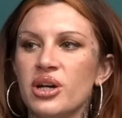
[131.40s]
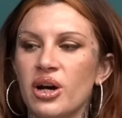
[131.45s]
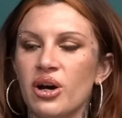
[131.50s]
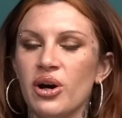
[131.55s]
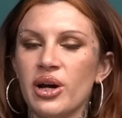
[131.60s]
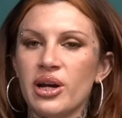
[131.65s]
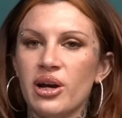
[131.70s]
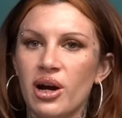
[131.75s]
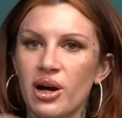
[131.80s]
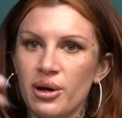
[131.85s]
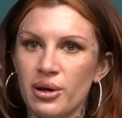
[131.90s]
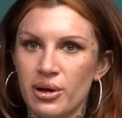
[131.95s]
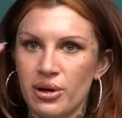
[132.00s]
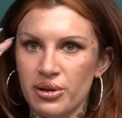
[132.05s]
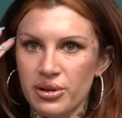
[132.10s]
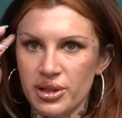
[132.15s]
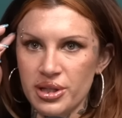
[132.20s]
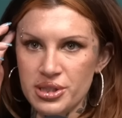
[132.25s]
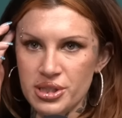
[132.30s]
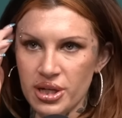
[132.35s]
I got
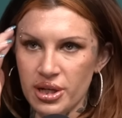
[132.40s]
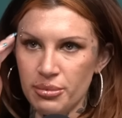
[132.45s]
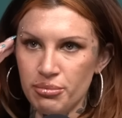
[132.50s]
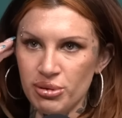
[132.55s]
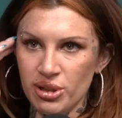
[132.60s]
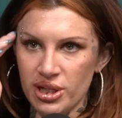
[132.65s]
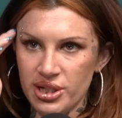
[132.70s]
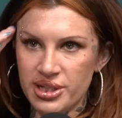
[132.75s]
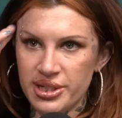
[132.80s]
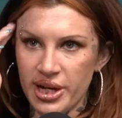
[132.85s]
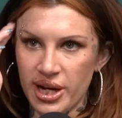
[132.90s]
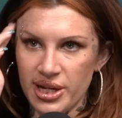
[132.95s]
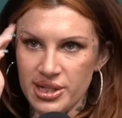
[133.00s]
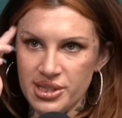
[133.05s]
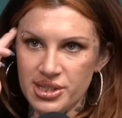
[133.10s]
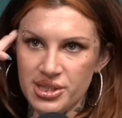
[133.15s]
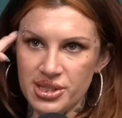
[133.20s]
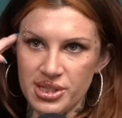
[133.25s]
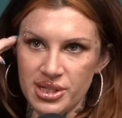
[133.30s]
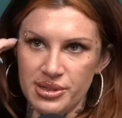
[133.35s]
all these uh, blood
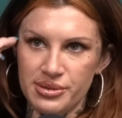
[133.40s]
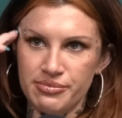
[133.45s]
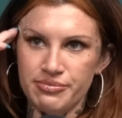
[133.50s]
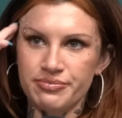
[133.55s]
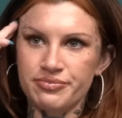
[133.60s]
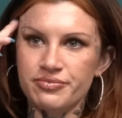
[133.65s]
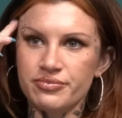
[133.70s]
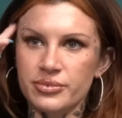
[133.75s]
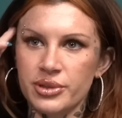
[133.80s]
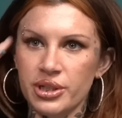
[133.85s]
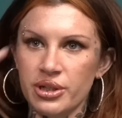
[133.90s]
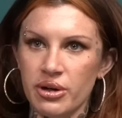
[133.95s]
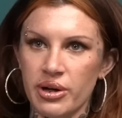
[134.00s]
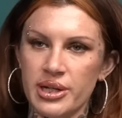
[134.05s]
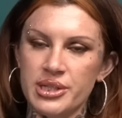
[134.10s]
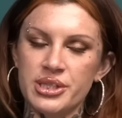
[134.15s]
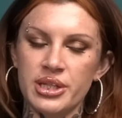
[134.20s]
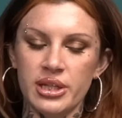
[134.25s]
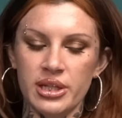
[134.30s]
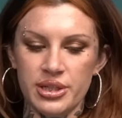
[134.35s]
tests and you know
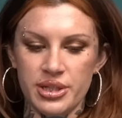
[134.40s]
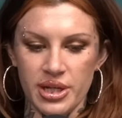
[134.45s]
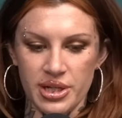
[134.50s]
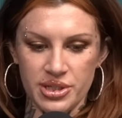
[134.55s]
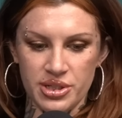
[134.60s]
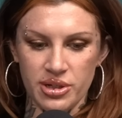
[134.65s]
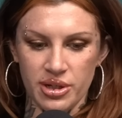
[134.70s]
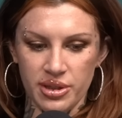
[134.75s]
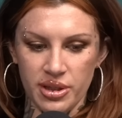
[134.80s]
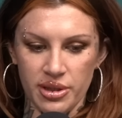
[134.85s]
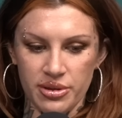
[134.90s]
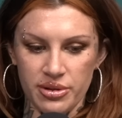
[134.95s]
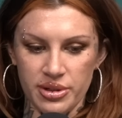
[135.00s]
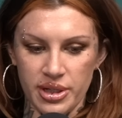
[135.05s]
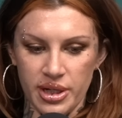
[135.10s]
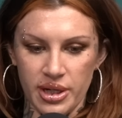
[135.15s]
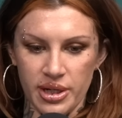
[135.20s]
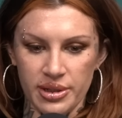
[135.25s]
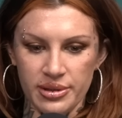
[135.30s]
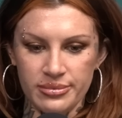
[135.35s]
STD test on the other
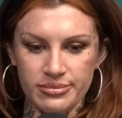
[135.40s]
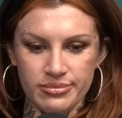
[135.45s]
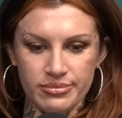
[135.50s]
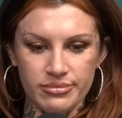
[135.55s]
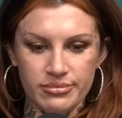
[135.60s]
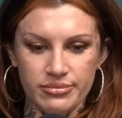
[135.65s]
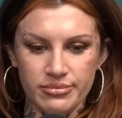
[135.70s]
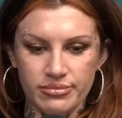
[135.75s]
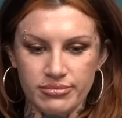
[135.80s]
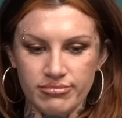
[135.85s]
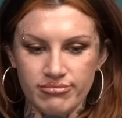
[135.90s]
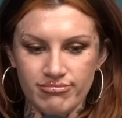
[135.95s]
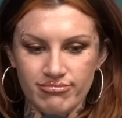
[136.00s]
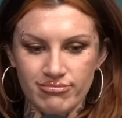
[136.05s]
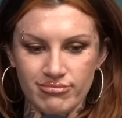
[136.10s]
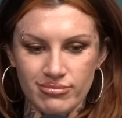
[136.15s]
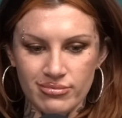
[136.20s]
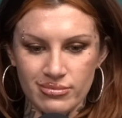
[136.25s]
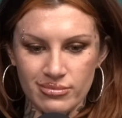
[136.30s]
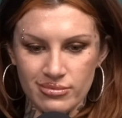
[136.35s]
day. Mm-hmm.
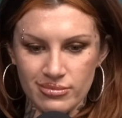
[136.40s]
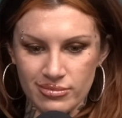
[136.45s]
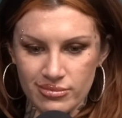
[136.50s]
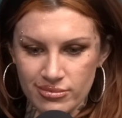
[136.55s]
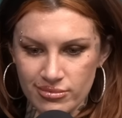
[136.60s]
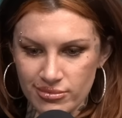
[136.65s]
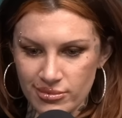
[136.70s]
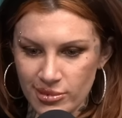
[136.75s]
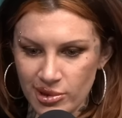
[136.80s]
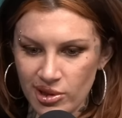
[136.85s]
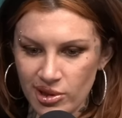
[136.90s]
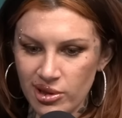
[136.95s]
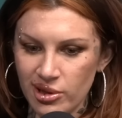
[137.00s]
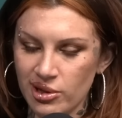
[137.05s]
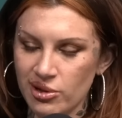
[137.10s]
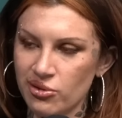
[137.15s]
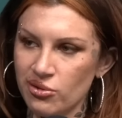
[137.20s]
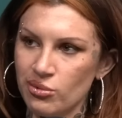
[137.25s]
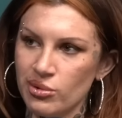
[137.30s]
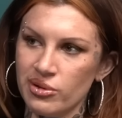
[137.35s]
Clean
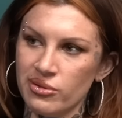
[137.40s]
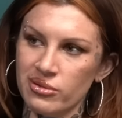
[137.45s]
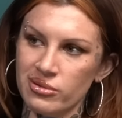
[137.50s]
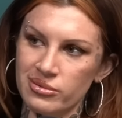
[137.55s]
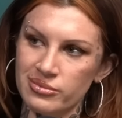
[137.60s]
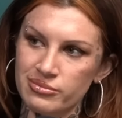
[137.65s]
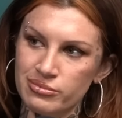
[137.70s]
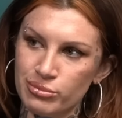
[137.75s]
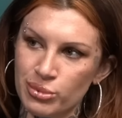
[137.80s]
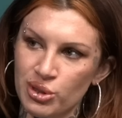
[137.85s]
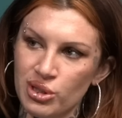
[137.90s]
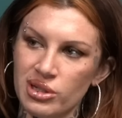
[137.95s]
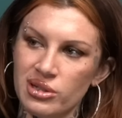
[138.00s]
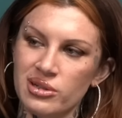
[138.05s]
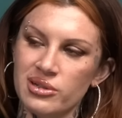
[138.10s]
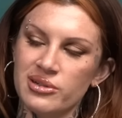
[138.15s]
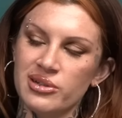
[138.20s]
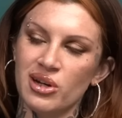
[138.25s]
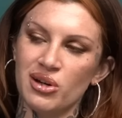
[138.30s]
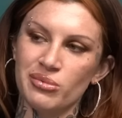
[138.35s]
as a whistle, but they
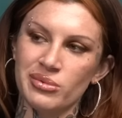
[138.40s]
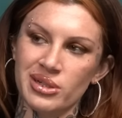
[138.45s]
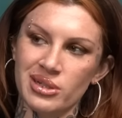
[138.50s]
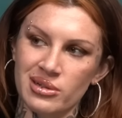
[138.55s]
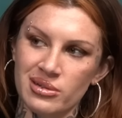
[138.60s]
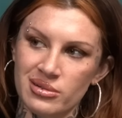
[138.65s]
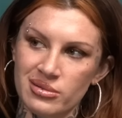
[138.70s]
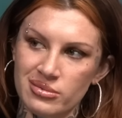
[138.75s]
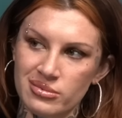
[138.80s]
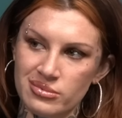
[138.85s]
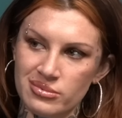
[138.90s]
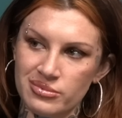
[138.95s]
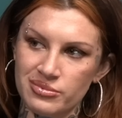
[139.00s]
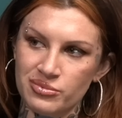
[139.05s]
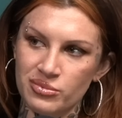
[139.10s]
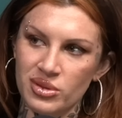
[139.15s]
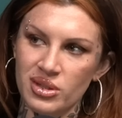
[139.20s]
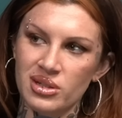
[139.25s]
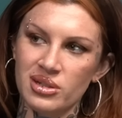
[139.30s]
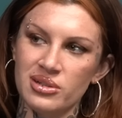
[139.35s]
did tell me. Uh oh.
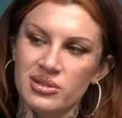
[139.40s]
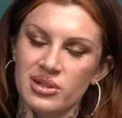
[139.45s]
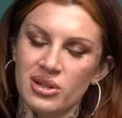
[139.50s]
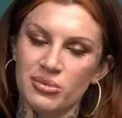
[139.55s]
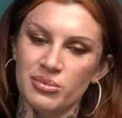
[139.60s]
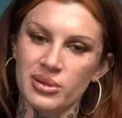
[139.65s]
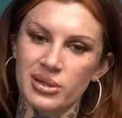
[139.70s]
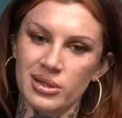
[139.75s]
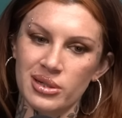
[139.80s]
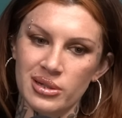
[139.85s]
They did tell me.